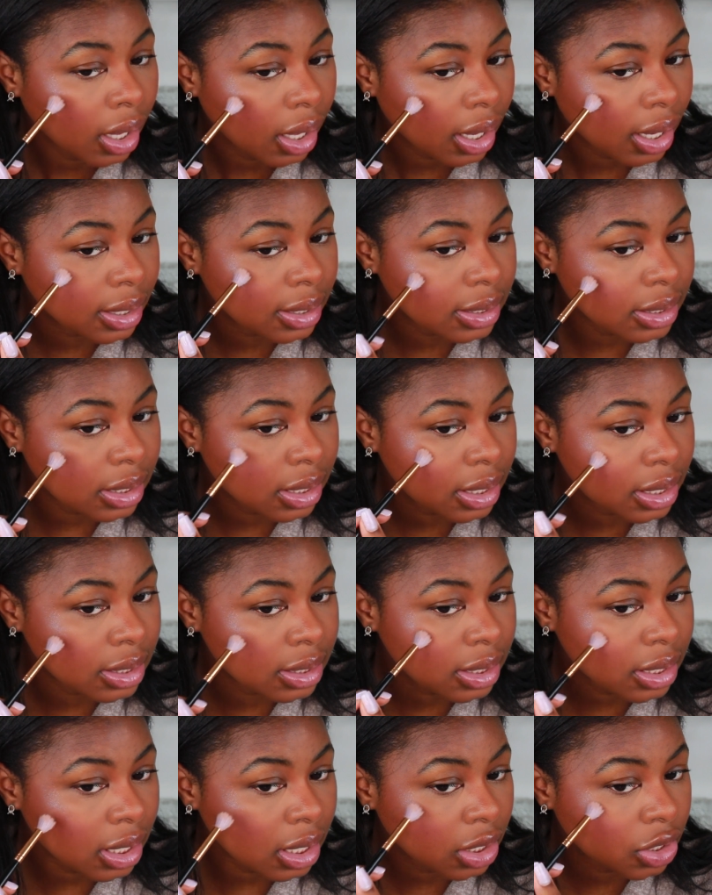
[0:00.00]
It's
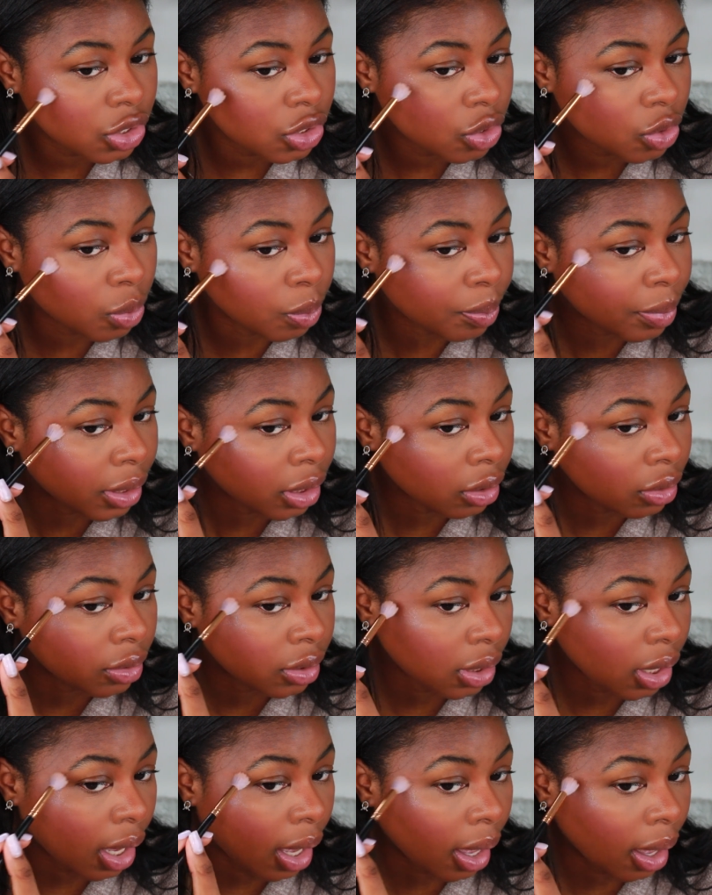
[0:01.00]
easy to build
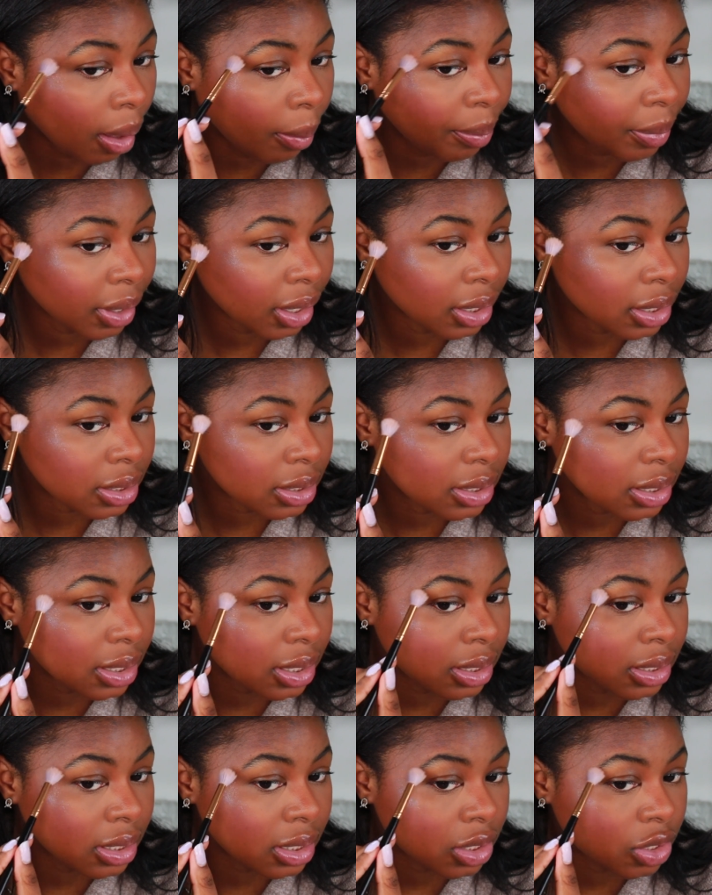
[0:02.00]
up and it's
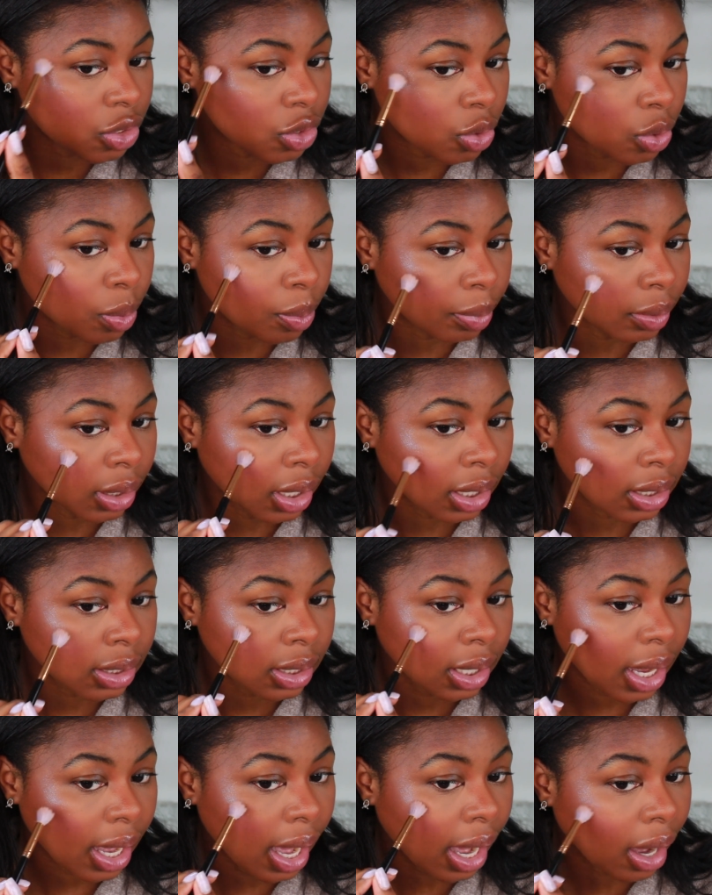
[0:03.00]
easy to
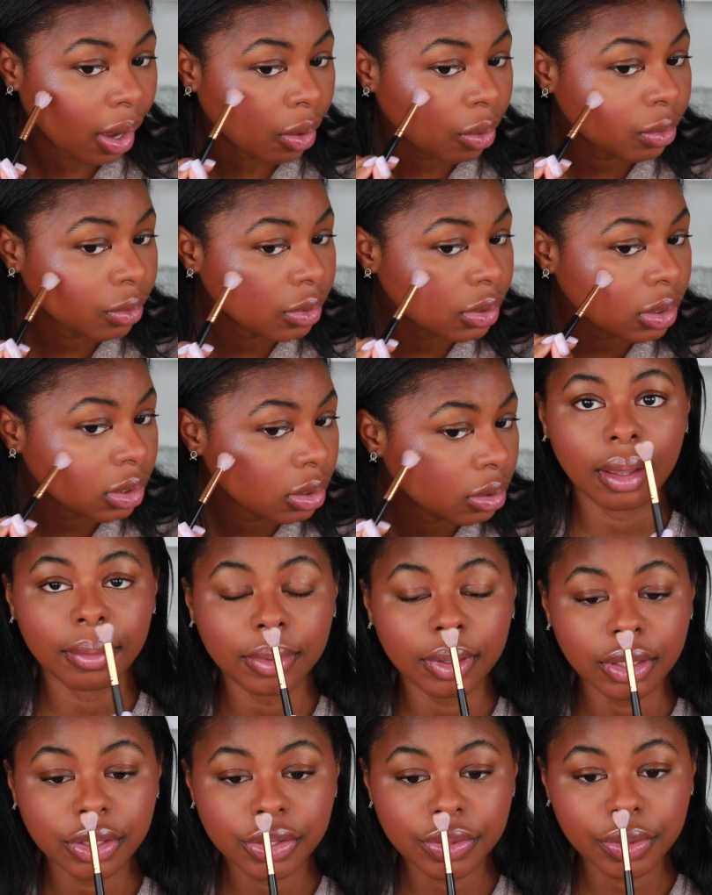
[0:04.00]
blend out. I'm
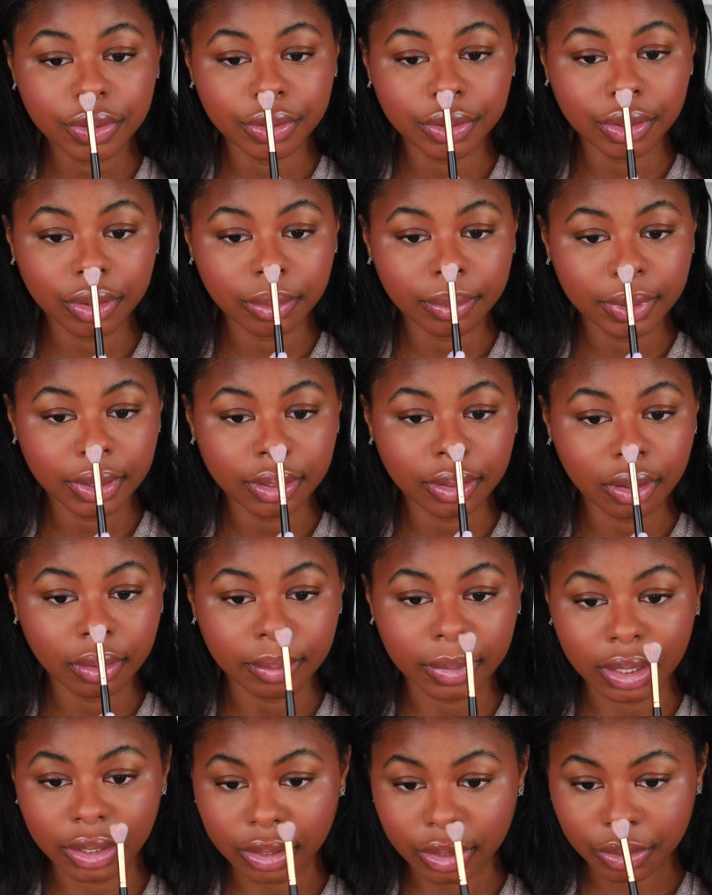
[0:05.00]
gonna do a little bit on
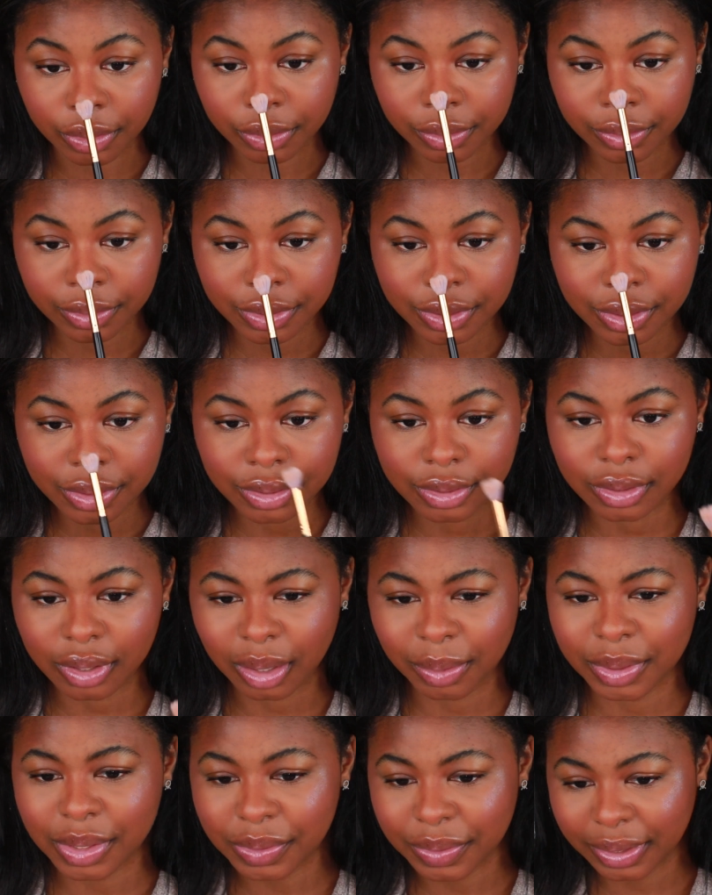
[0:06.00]
my nose.
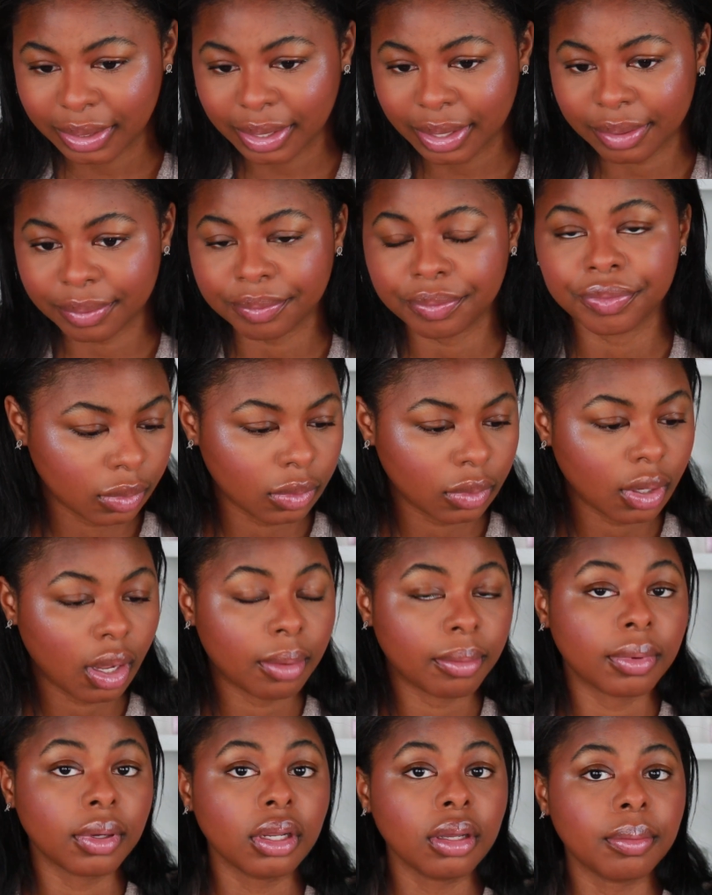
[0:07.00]
Are we doing that?
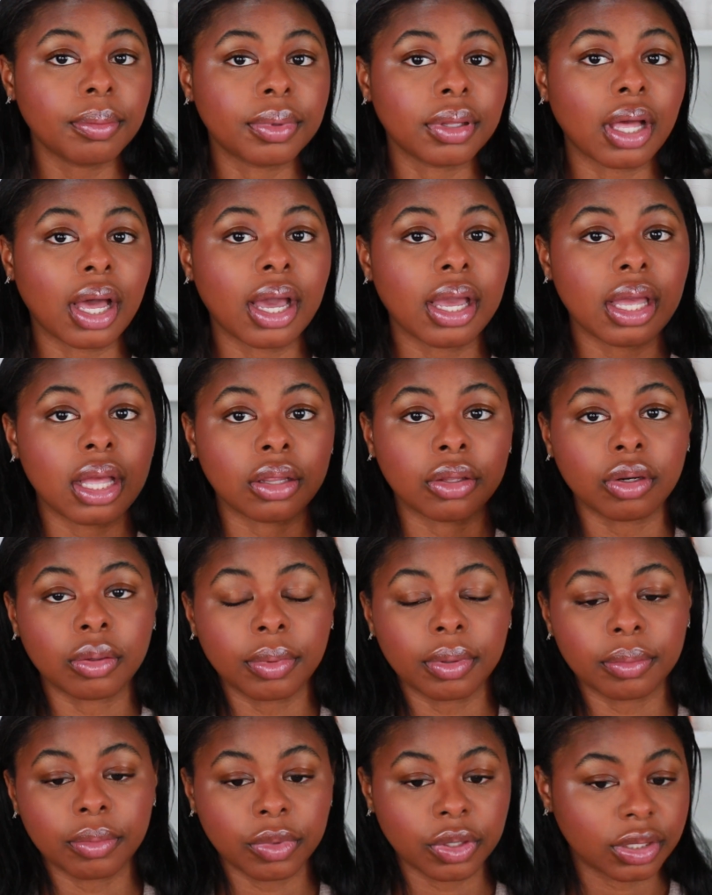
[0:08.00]
I'm gonna apply a little
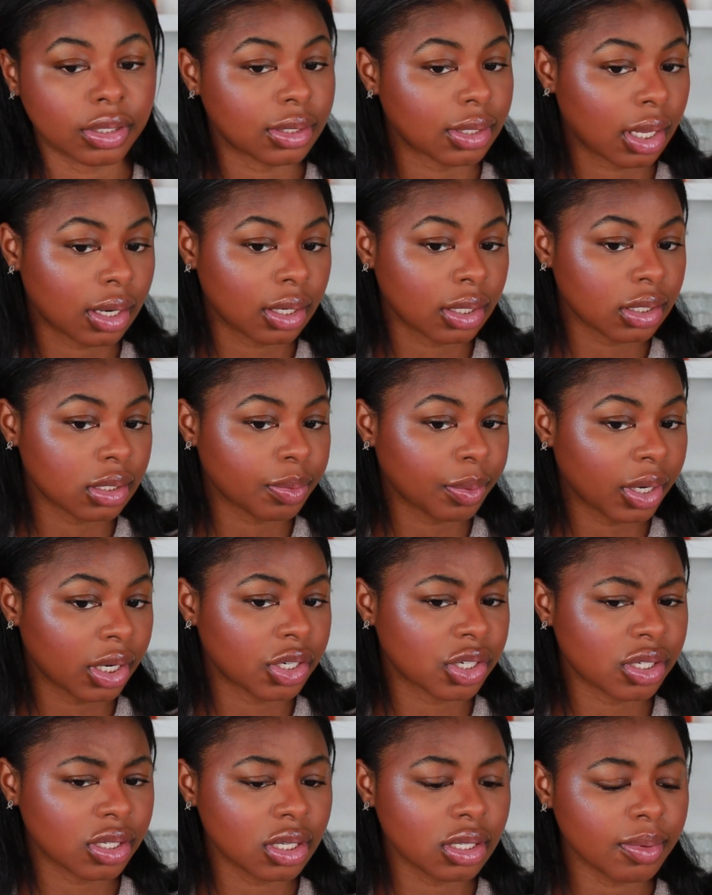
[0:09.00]
bit more setting spray
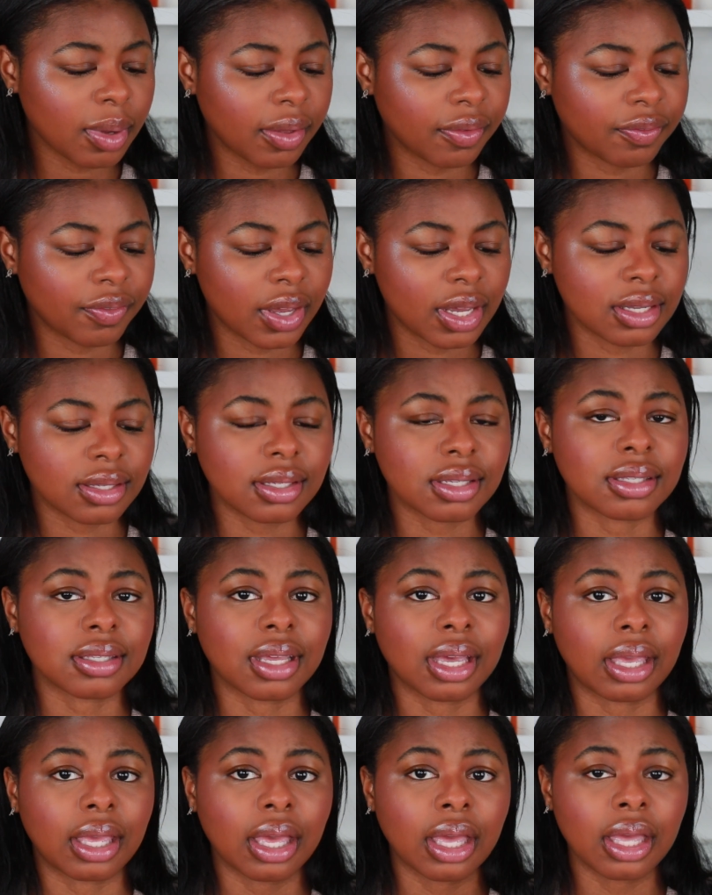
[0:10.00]
just because my face is
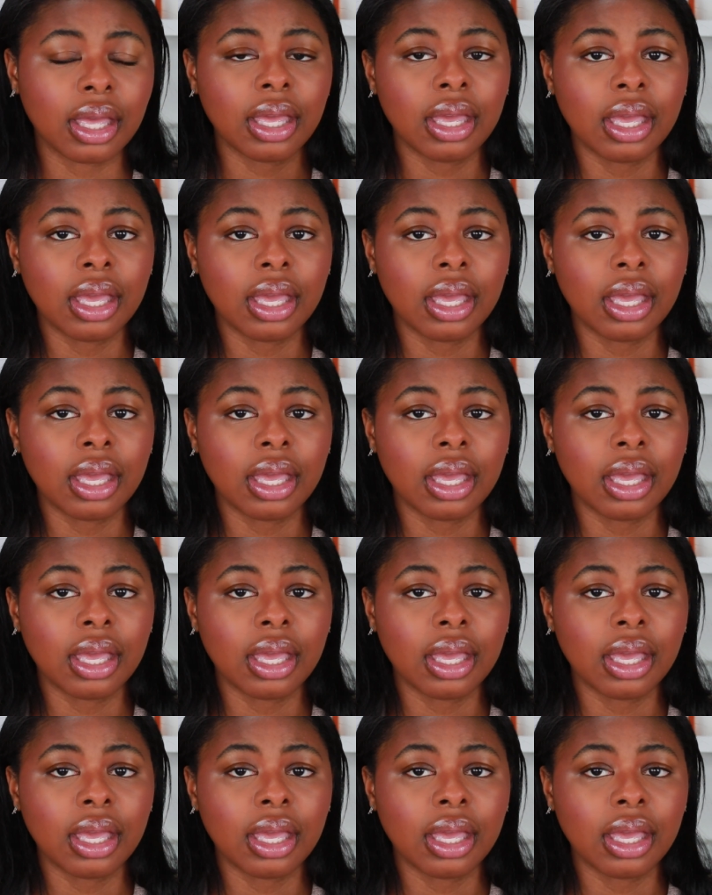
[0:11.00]
like